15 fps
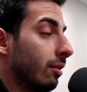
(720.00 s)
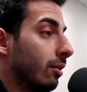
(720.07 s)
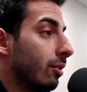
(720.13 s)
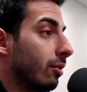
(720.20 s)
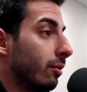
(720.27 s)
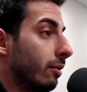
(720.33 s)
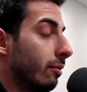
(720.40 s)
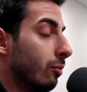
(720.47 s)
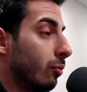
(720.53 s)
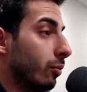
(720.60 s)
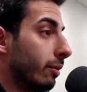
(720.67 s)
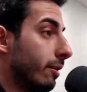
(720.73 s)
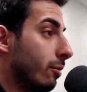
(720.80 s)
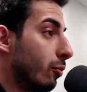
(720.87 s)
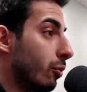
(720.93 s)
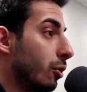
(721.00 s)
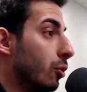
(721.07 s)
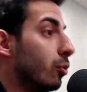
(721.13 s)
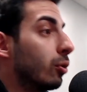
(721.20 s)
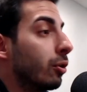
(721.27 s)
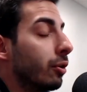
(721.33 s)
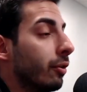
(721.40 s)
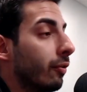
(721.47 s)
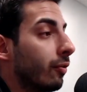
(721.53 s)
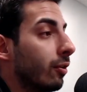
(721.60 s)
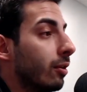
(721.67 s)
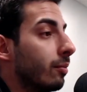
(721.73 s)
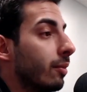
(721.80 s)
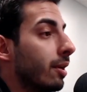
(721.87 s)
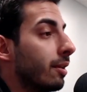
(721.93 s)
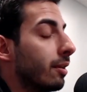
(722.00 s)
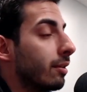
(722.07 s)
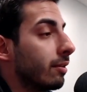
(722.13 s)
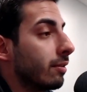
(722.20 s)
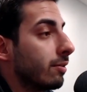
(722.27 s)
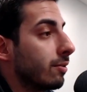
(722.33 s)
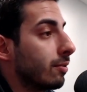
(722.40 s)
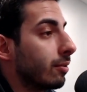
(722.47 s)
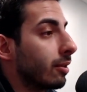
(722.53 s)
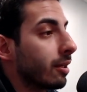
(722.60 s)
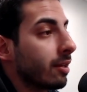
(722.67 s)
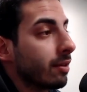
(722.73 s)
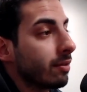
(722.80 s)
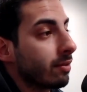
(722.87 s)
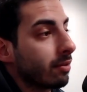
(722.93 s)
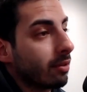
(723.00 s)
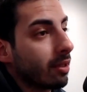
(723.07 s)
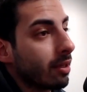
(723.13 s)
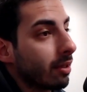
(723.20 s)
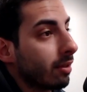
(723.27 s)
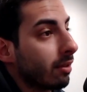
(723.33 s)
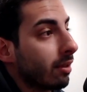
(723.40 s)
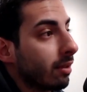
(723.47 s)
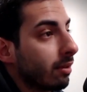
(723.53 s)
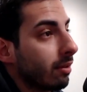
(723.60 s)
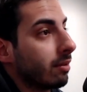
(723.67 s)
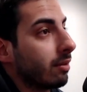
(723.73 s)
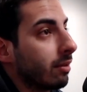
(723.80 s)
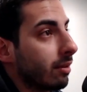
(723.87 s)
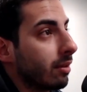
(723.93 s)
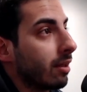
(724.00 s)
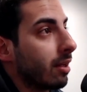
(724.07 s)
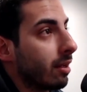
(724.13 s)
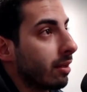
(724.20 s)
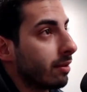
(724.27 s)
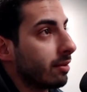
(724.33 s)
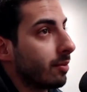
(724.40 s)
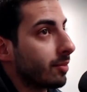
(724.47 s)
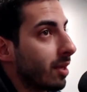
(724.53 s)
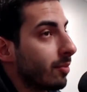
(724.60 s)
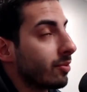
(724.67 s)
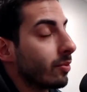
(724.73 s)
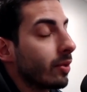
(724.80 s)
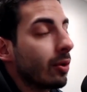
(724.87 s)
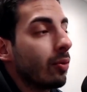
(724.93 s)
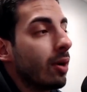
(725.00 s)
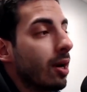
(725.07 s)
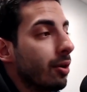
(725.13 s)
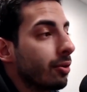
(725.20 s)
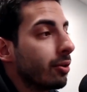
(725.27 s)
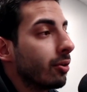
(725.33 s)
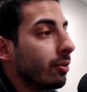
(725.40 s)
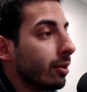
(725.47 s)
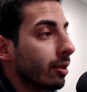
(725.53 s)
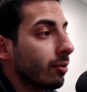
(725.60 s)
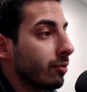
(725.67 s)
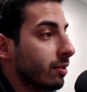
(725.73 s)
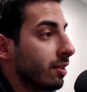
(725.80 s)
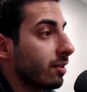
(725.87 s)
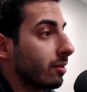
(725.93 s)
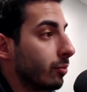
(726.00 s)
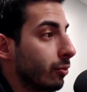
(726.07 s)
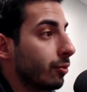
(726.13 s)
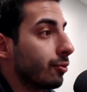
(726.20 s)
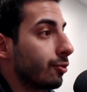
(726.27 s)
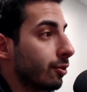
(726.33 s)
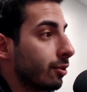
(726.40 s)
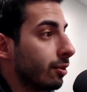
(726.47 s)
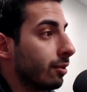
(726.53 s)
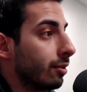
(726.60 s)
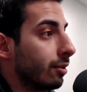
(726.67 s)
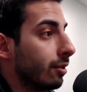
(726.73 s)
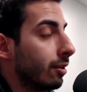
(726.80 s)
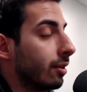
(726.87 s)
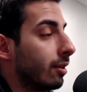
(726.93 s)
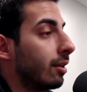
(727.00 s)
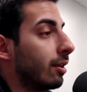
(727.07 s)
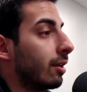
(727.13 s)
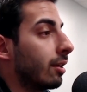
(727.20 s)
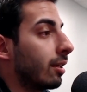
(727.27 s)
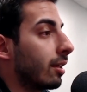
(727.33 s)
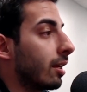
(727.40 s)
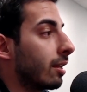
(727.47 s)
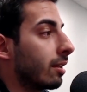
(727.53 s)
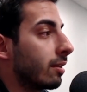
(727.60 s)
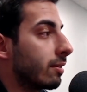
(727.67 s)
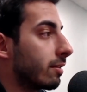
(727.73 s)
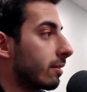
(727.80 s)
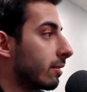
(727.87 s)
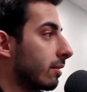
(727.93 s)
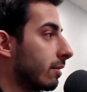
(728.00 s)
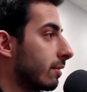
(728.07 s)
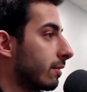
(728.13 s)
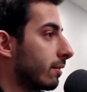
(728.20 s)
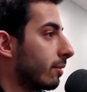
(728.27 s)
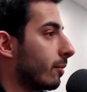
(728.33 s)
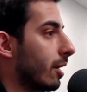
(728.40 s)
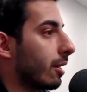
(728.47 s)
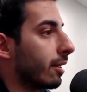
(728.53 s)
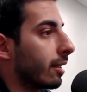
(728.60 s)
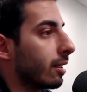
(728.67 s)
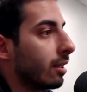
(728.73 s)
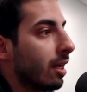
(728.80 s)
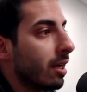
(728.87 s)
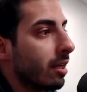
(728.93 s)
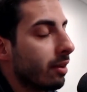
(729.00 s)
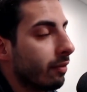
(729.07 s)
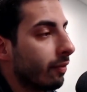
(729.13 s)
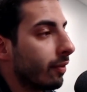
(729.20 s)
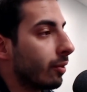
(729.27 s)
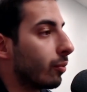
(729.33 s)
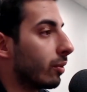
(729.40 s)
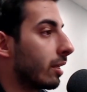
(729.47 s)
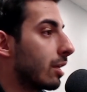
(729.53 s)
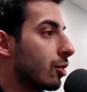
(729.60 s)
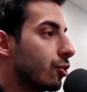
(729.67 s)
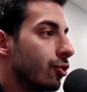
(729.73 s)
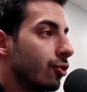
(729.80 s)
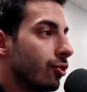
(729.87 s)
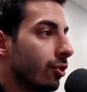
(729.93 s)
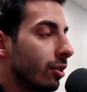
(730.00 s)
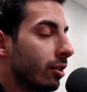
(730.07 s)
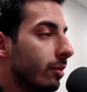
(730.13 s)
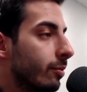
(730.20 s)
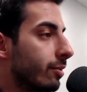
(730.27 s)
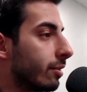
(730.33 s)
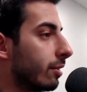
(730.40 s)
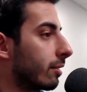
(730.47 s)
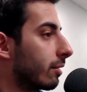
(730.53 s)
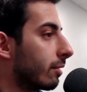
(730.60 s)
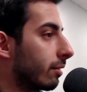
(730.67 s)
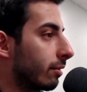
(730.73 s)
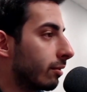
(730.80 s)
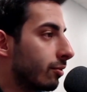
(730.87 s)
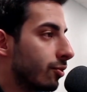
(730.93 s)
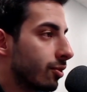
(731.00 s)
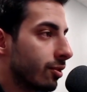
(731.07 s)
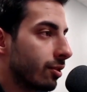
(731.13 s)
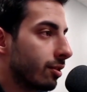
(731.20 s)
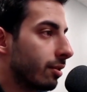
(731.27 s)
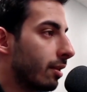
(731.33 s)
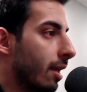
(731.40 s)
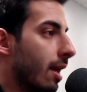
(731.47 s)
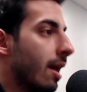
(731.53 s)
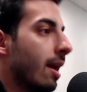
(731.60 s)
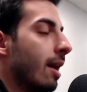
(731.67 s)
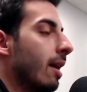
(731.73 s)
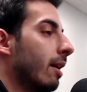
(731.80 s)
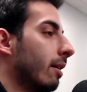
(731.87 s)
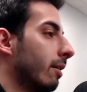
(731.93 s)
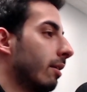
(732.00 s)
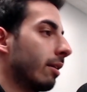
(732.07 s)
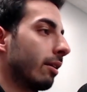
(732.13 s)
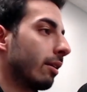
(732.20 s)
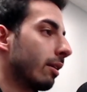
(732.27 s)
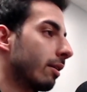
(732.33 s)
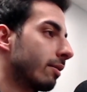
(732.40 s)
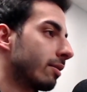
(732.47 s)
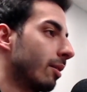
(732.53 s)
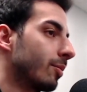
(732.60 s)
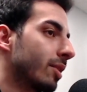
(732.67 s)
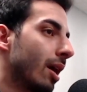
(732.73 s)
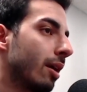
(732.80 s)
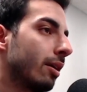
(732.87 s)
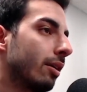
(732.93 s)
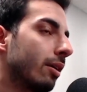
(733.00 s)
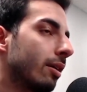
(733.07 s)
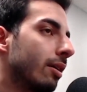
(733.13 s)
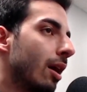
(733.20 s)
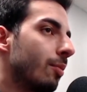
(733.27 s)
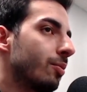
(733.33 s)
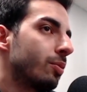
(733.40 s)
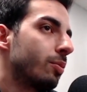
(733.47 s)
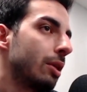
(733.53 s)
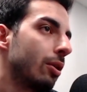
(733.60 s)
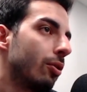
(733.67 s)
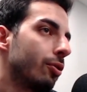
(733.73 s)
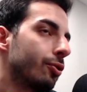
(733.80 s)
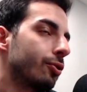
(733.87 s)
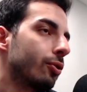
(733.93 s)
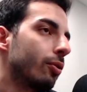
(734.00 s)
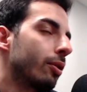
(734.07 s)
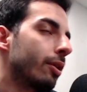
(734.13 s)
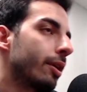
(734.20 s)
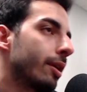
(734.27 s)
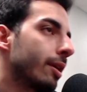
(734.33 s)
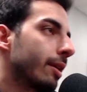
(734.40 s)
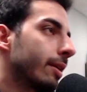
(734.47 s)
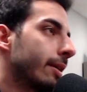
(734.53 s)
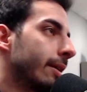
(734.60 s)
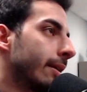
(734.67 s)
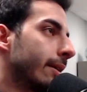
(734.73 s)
You know, where you learn it from, and then because like sometimes I'm like, wow, like you say some real and it's about like life and relationships and just sometimes it helps me also like